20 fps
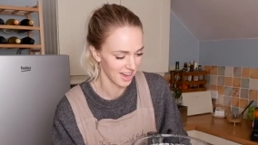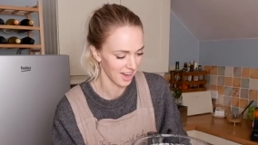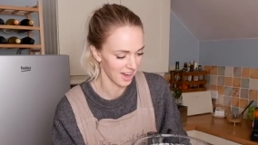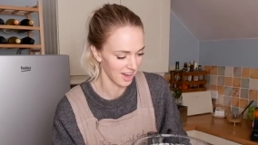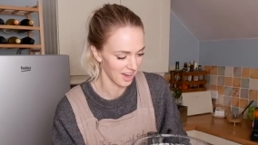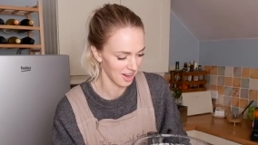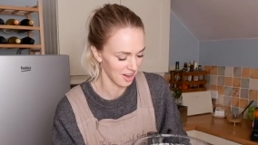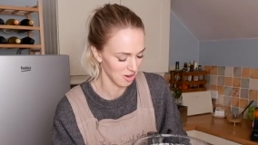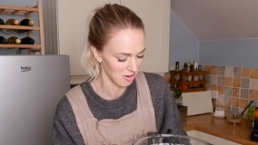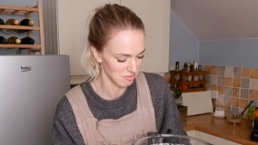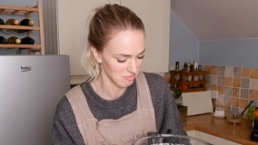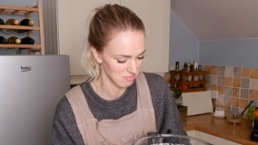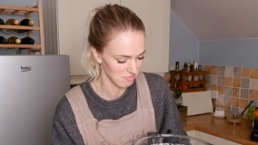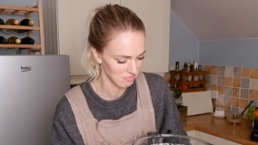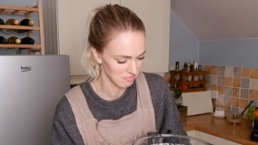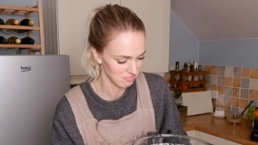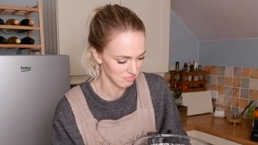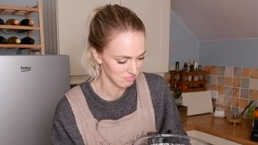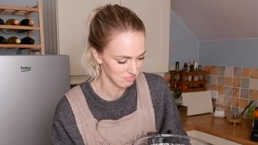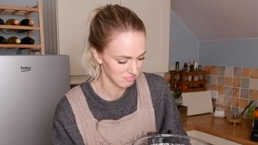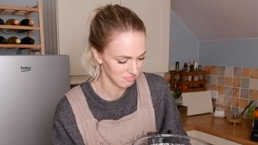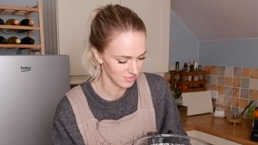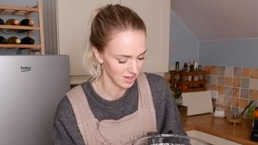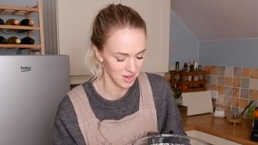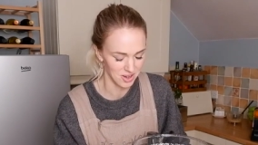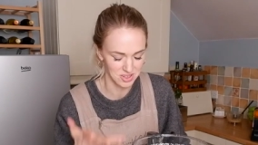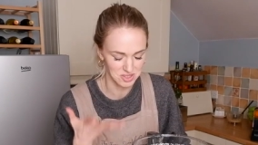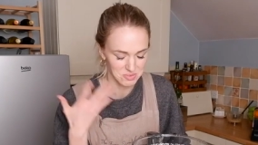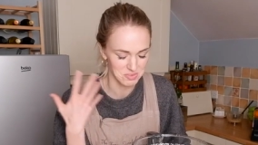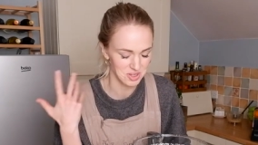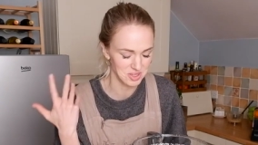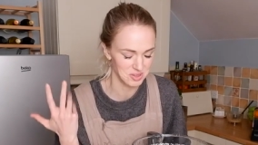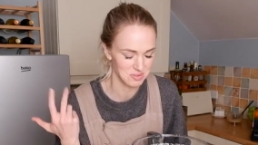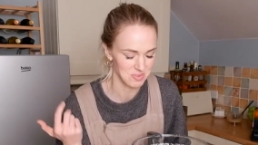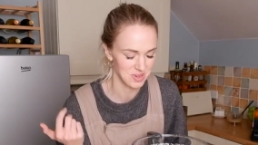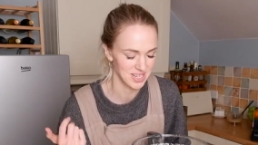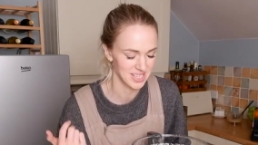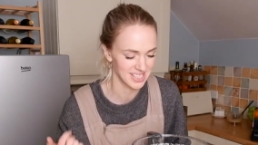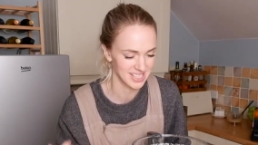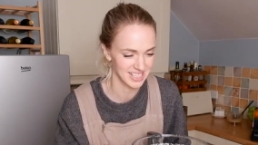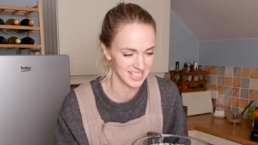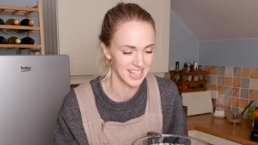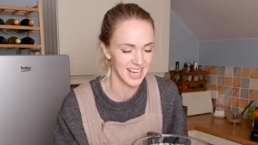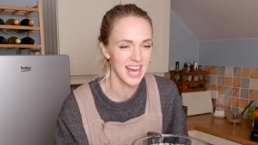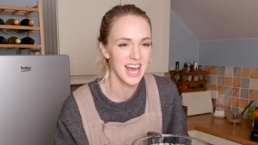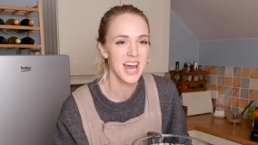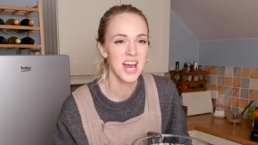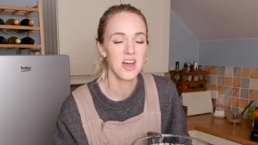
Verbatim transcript: Oh, smells amazing.